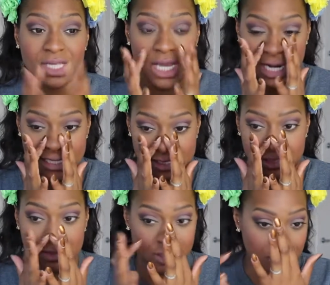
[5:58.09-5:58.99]
and I
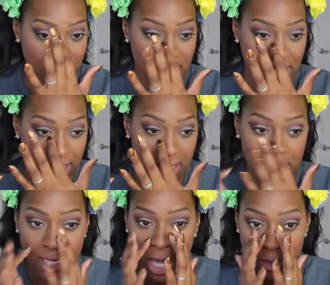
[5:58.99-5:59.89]
still don't think
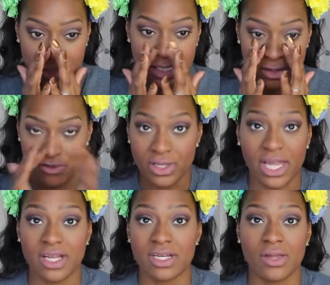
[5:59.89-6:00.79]
I'll need it for
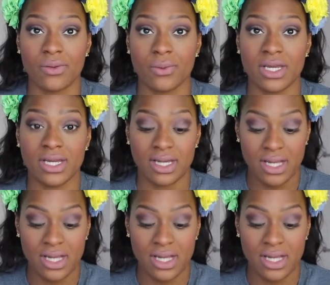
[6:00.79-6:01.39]
like another week.